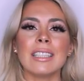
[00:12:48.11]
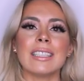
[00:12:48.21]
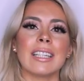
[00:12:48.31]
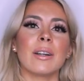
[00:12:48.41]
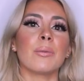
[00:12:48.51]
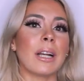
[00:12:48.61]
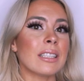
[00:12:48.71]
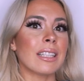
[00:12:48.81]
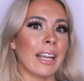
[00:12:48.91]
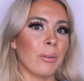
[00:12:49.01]
Did it
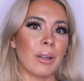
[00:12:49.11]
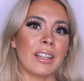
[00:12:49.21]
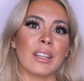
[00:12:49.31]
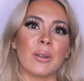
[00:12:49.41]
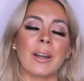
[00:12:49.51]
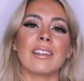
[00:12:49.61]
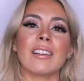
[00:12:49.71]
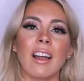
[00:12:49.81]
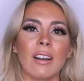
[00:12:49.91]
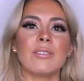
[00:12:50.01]
resonate with you? I'd
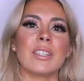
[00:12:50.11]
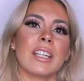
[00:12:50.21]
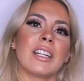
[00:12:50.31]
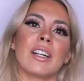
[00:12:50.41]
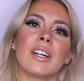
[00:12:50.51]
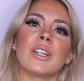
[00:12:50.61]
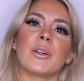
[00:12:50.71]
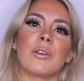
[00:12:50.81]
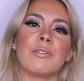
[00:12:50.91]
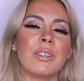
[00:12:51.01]
love to hear
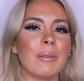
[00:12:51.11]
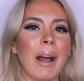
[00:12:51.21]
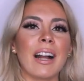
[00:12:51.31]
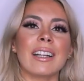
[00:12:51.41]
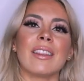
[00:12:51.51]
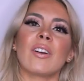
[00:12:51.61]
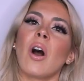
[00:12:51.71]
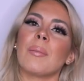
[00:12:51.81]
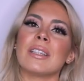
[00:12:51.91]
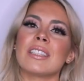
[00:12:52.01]
your feedback in the
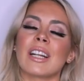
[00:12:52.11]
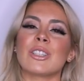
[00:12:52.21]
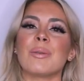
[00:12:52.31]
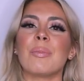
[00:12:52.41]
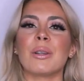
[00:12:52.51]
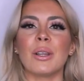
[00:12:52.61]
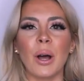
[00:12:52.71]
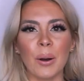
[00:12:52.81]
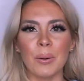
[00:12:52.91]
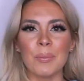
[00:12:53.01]
comment section
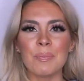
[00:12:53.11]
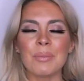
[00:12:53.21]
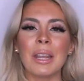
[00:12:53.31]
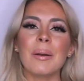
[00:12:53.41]
below.